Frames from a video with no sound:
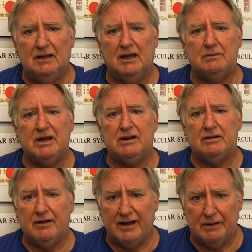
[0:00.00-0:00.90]
and my
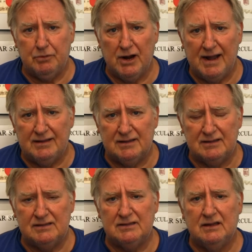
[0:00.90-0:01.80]
karate
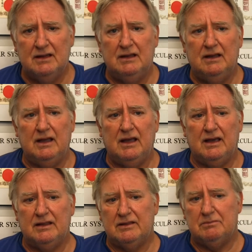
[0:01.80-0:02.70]
practice
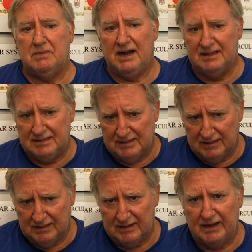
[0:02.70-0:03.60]
and the
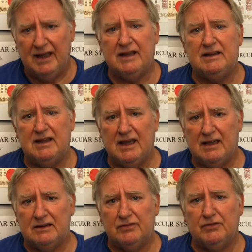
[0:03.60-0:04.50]
mindset that I had
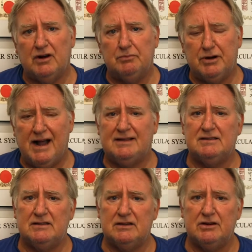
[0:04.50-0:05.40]
gained from
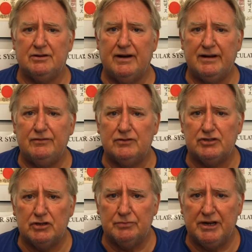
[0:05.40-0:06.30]
practicing karate for
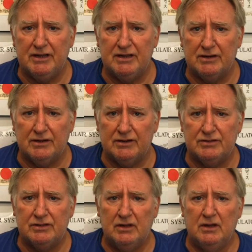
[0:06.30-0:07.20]
so many
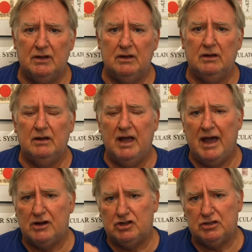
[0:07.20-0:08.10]
years
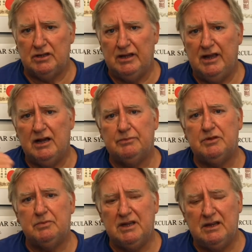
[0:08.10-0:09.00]
actually
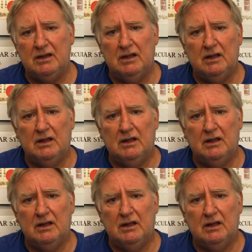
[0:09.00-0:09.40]
helped me